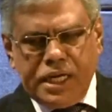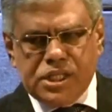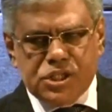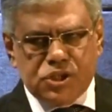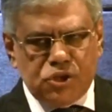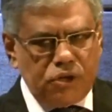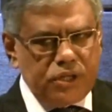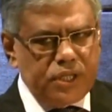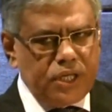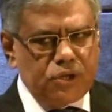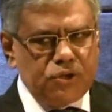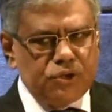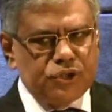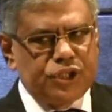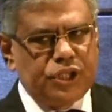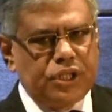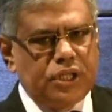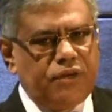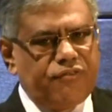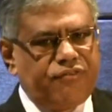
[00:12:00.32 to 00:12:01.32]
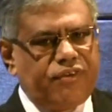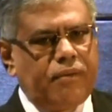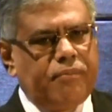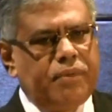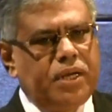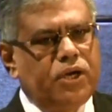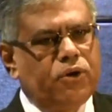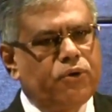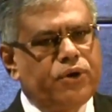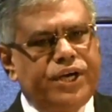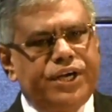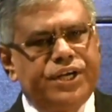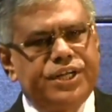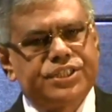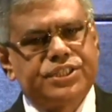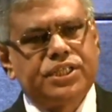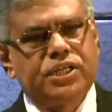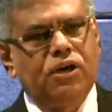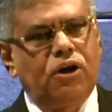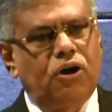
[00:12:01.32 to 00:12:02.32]
It is not the question of the family
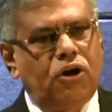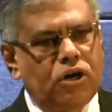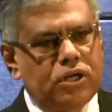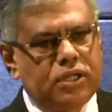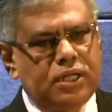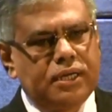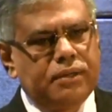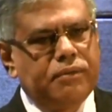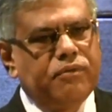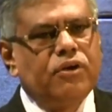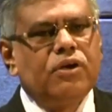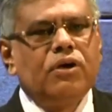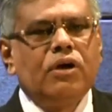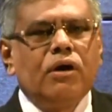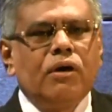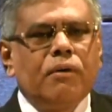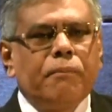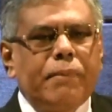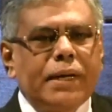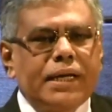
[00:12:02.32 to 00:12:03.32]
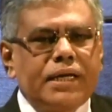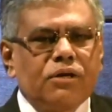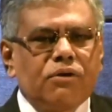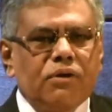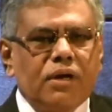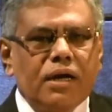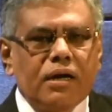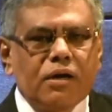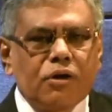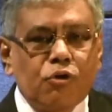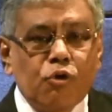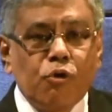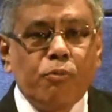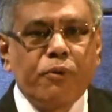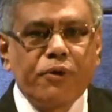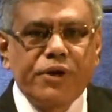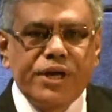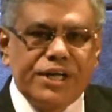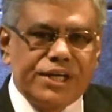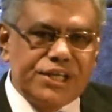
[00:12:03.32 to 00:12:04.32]
orientation or the particular
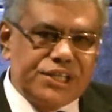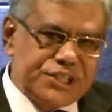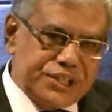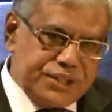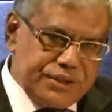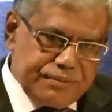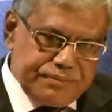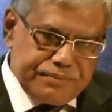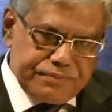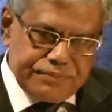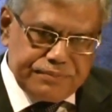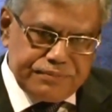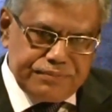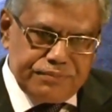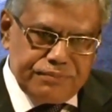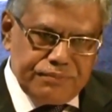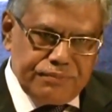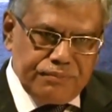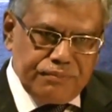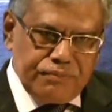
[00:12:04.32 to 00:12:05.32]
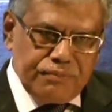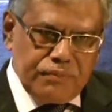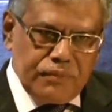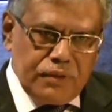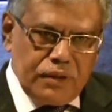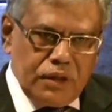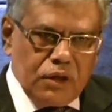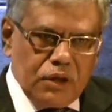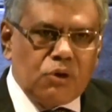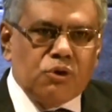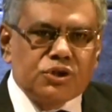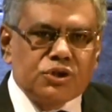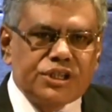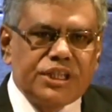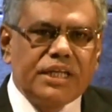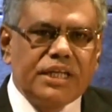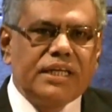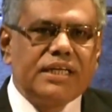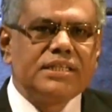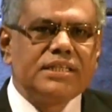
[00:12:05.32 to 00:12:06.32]
group orientation.
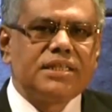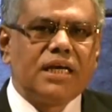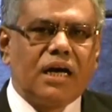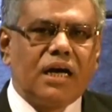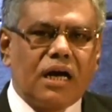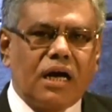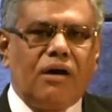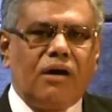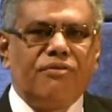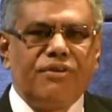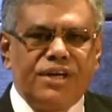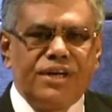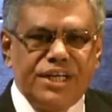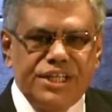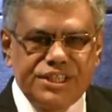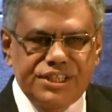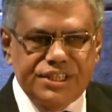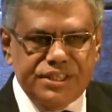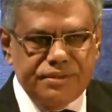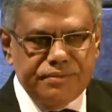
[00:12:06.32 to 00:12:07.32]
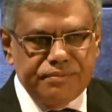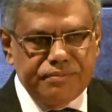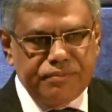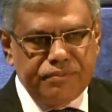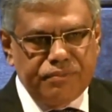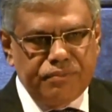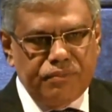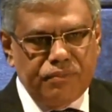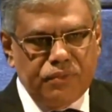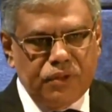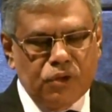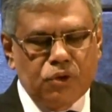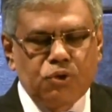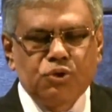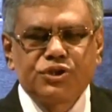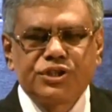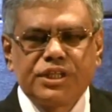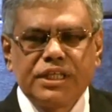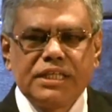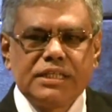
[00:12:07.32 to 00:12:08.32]
Question is the governance.
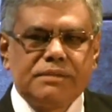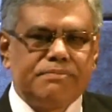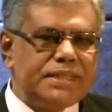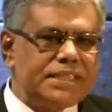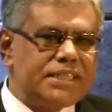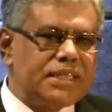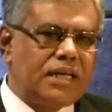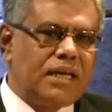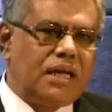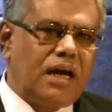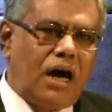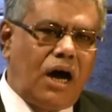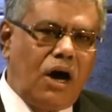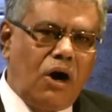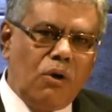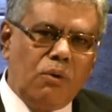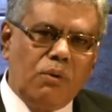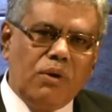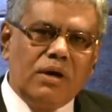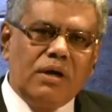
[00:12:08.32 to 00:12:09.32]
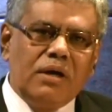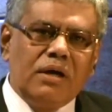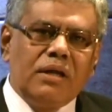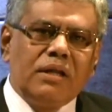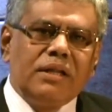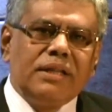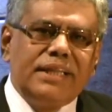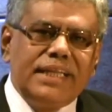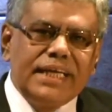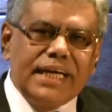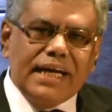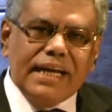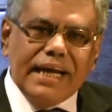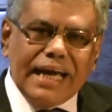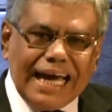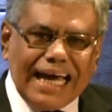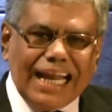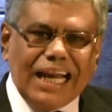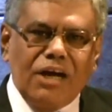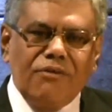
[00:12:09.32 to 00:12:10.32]
Question is basically how they
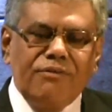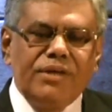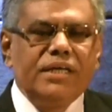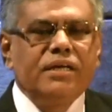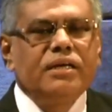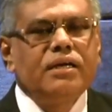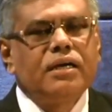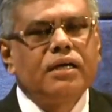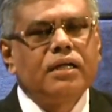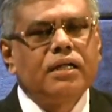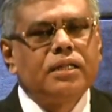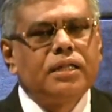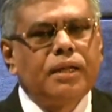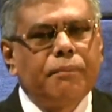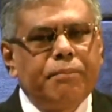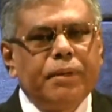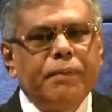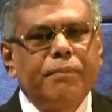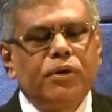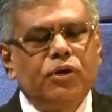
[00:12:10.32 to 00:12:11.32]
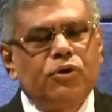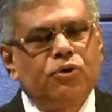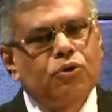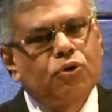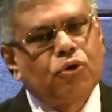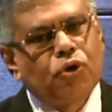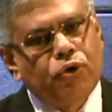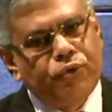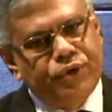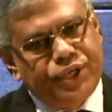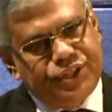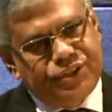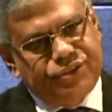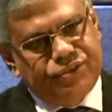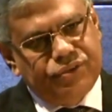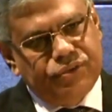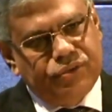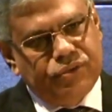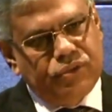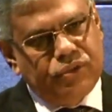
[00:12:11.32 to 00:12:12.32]
are allowing the people to grow with,